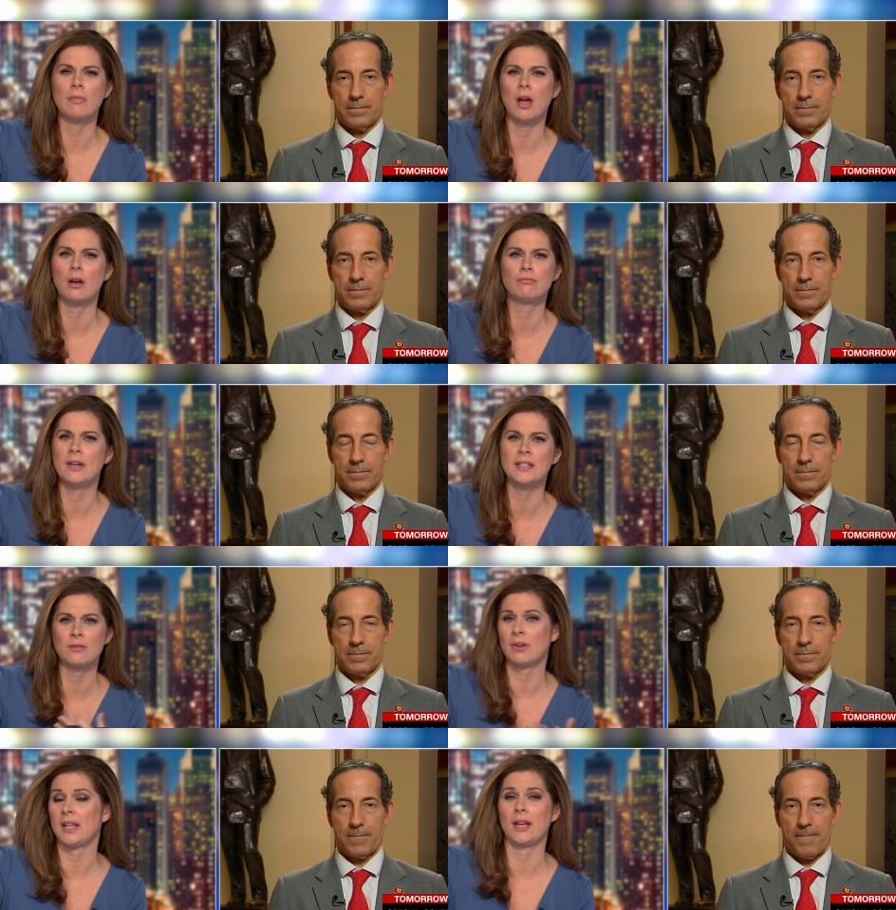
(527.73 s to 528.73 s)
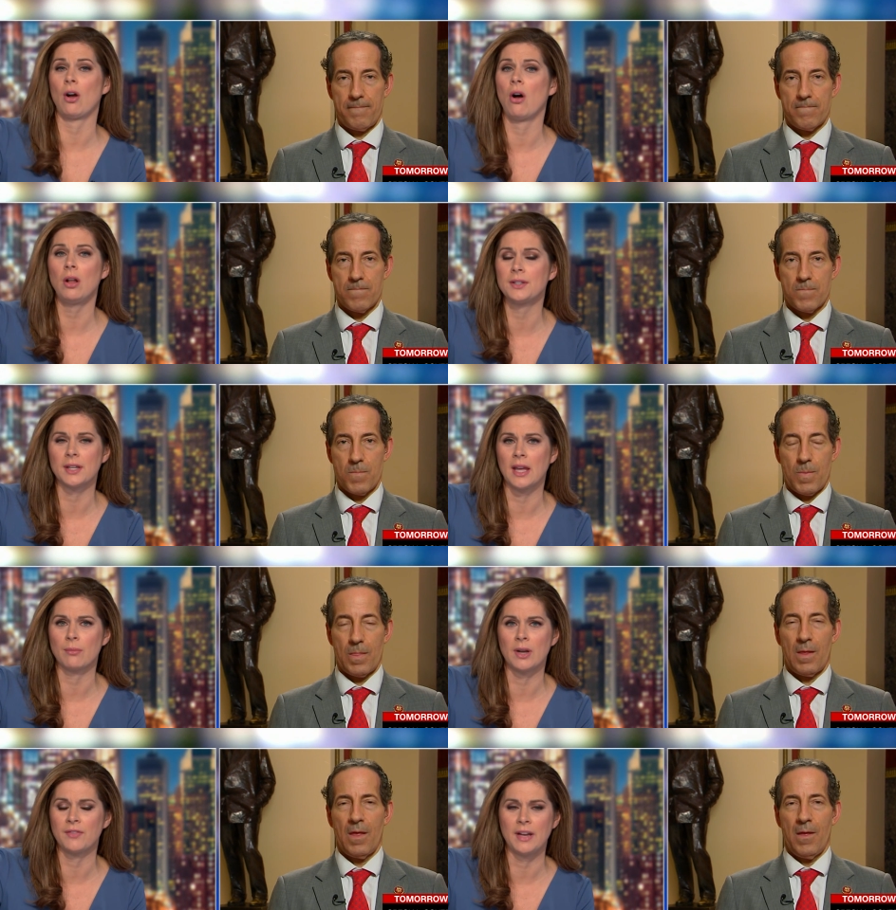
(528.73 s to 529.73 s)
Speaker 1: uh, reason really at all to
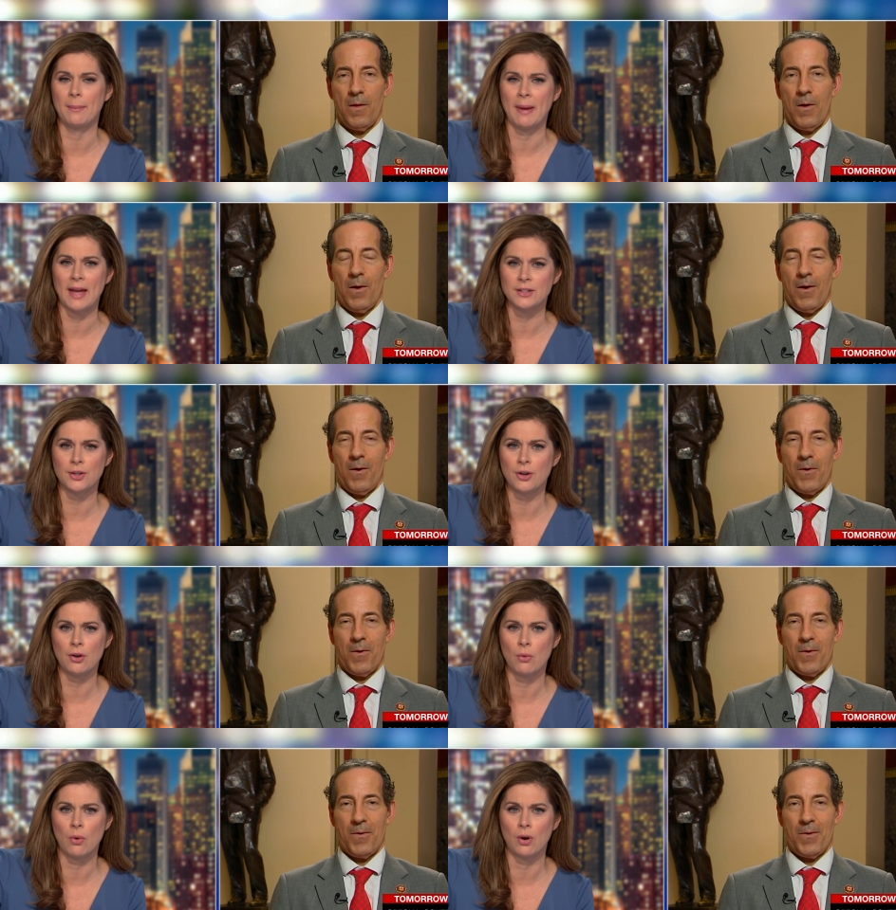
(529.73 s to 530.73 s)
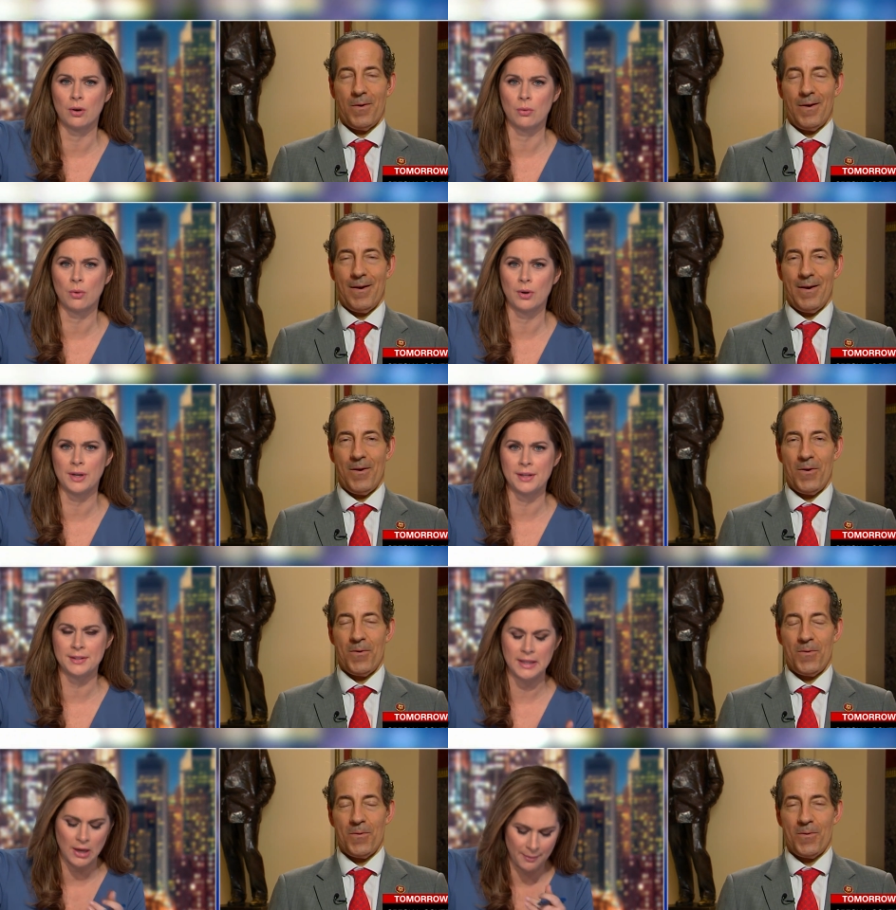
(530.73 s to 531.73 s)
get rid of an ambassador, or, or
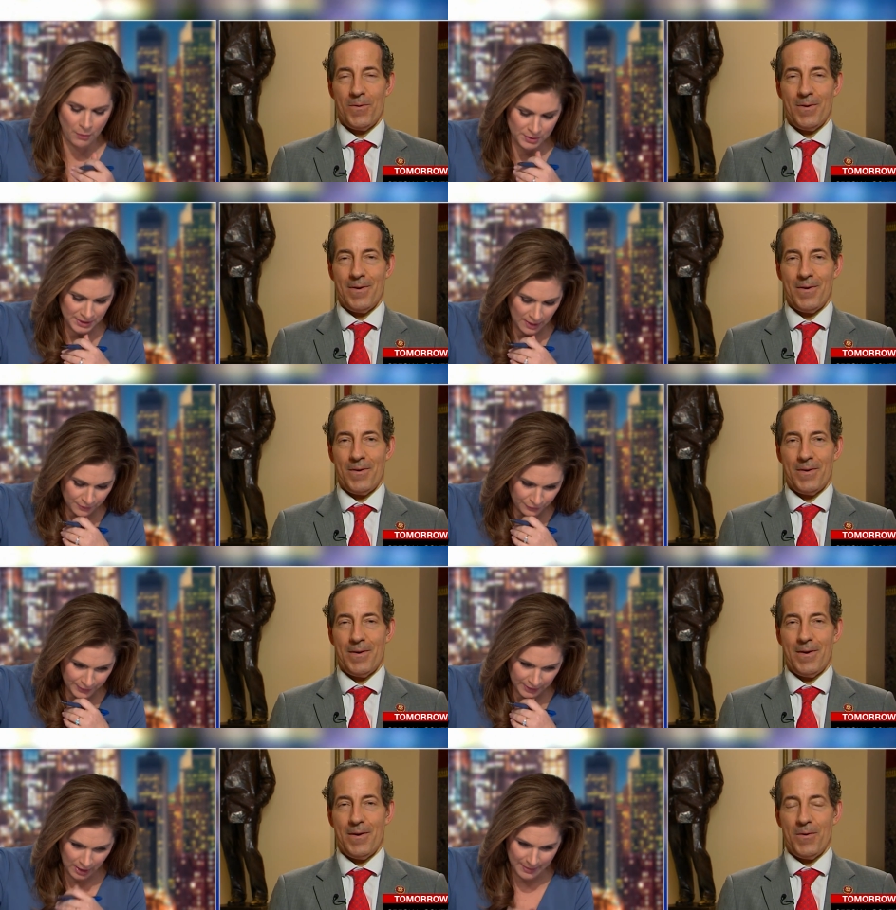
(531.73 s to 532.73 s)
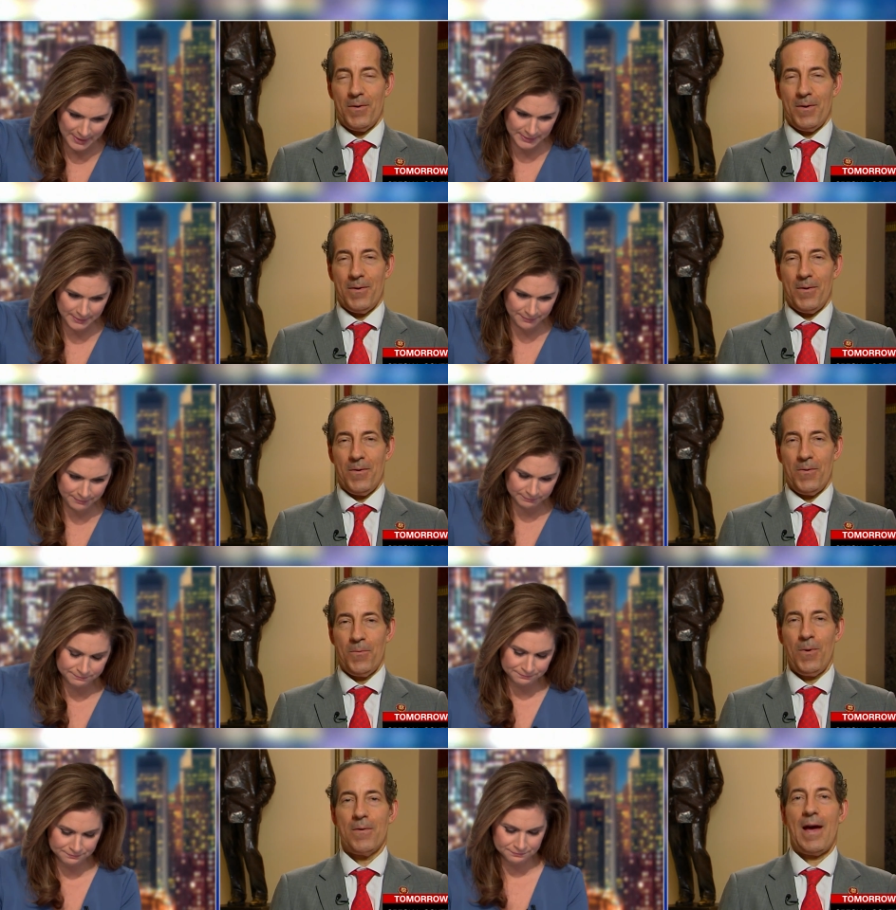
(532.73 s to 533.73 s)
is he on more solid footing on this?
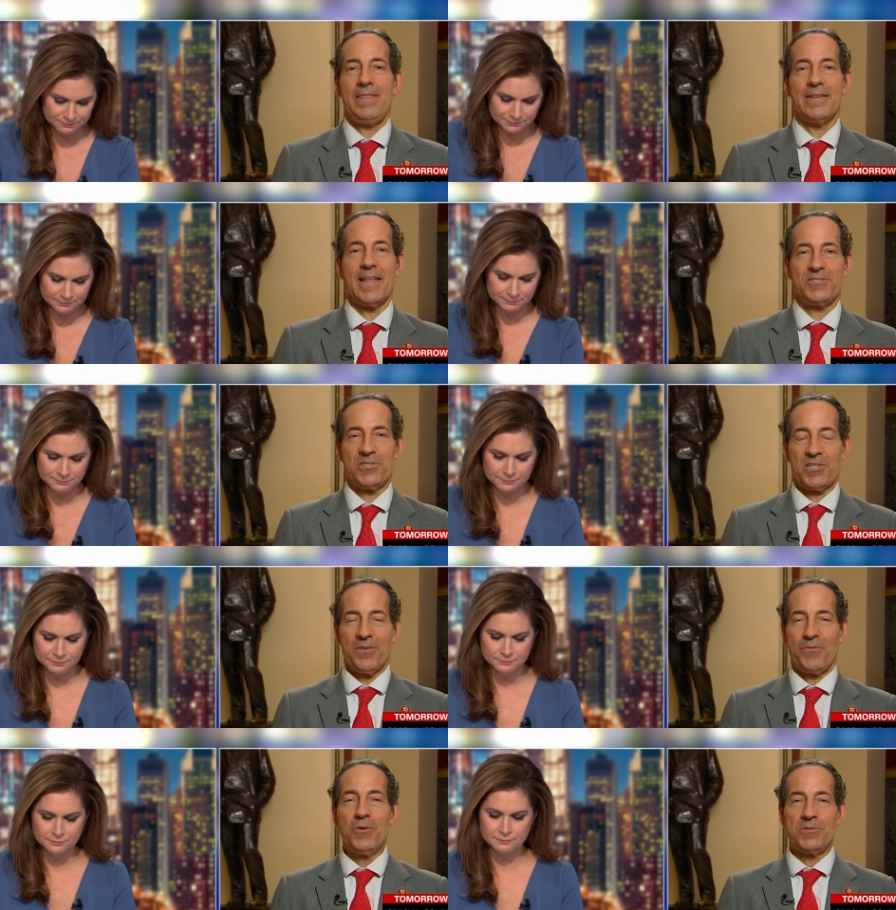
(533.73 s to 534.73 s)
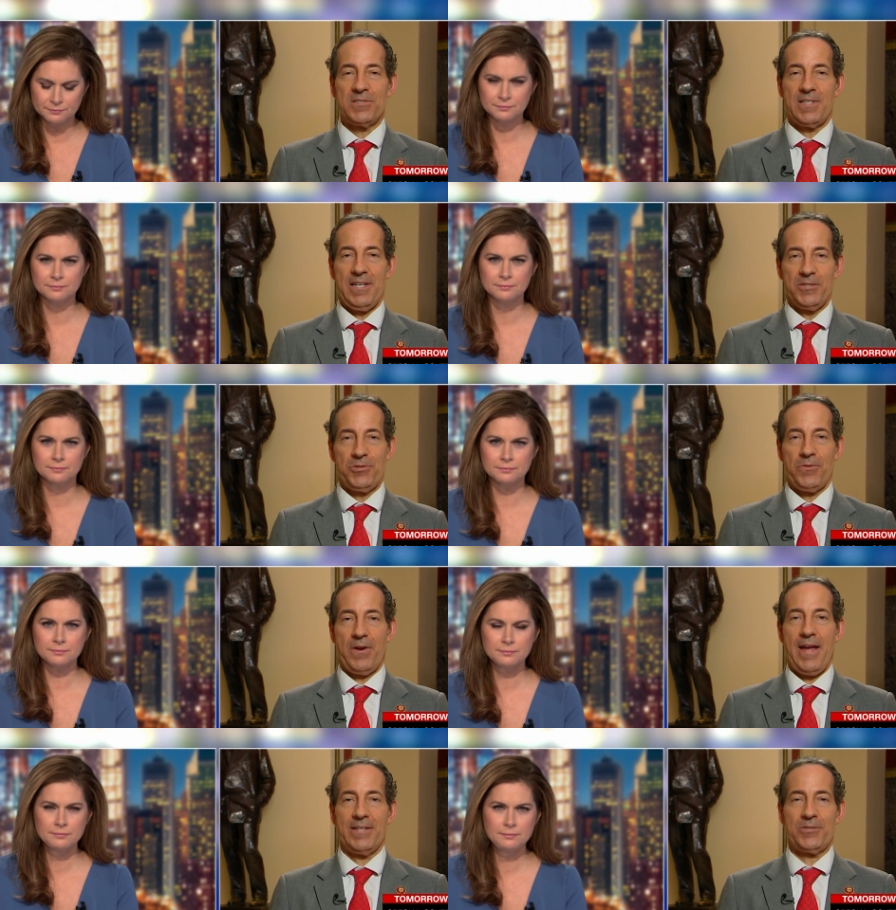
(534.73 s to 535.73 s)
Speaker 2: Well, I think that just confuses the issue.
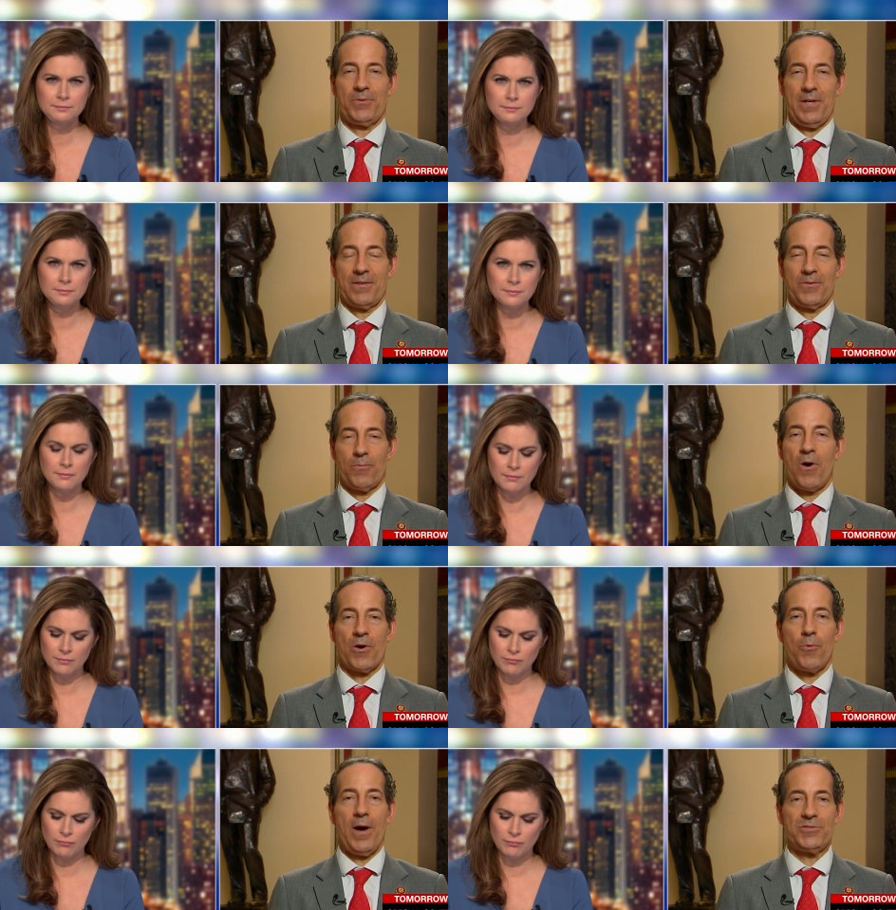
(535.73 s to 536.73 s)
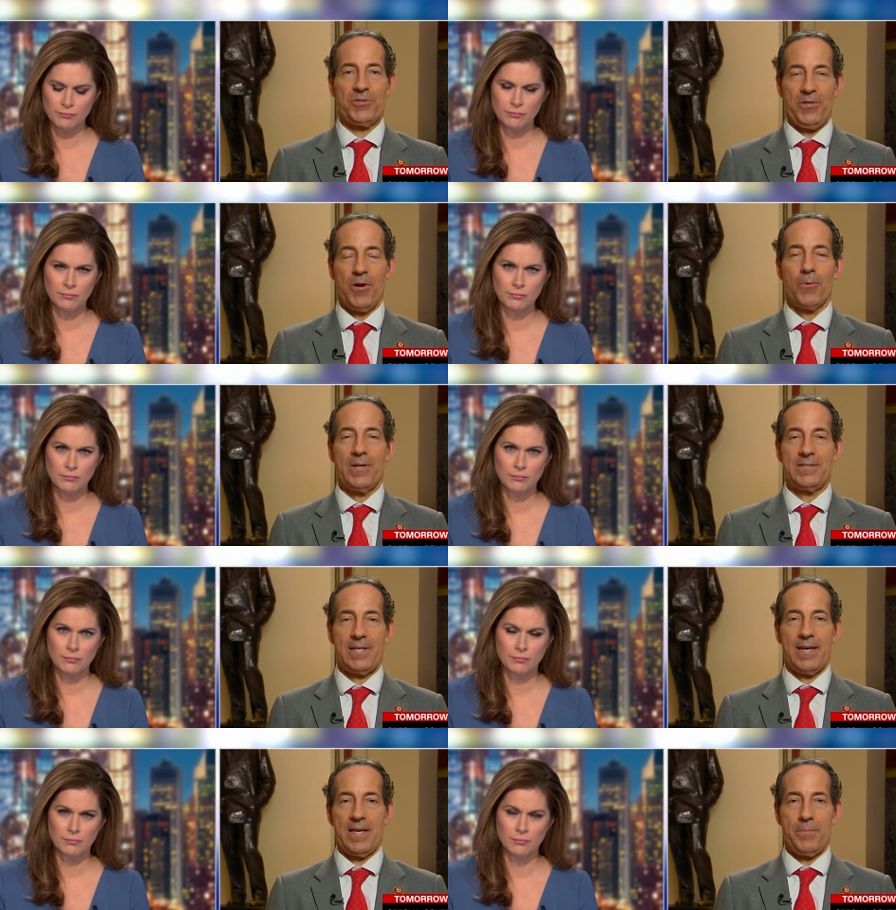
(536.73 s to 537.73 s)
They're answering the wrong question. No one is
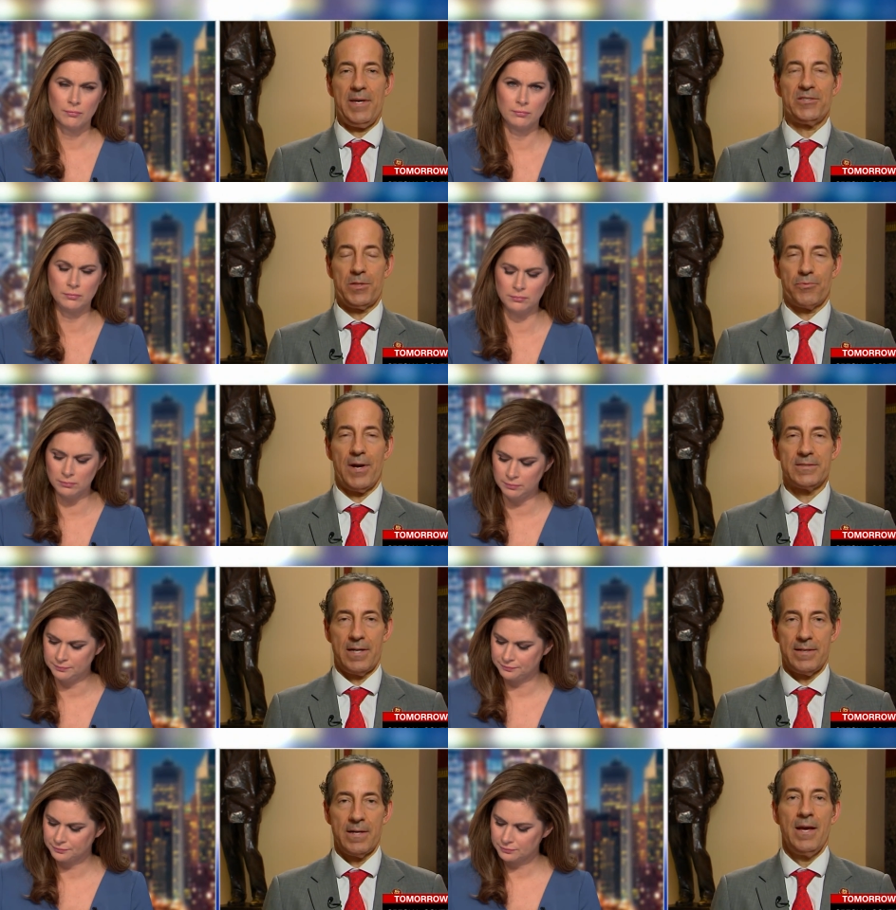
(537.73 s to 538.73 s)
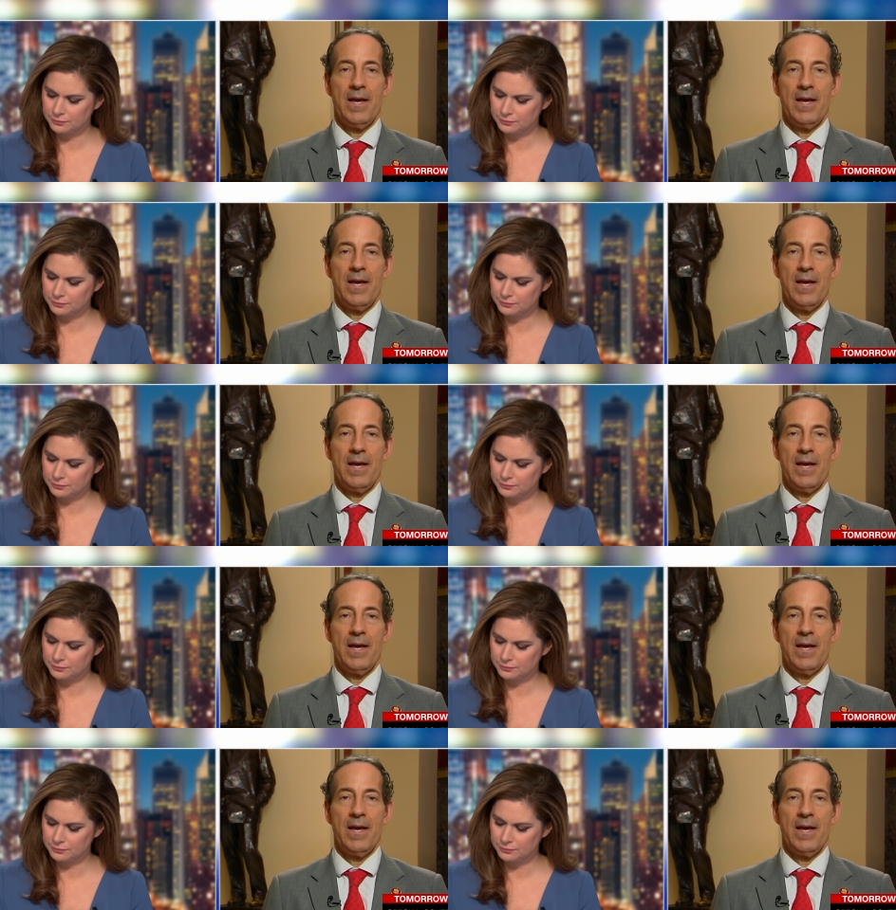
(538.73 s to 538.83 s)
saying impeach the president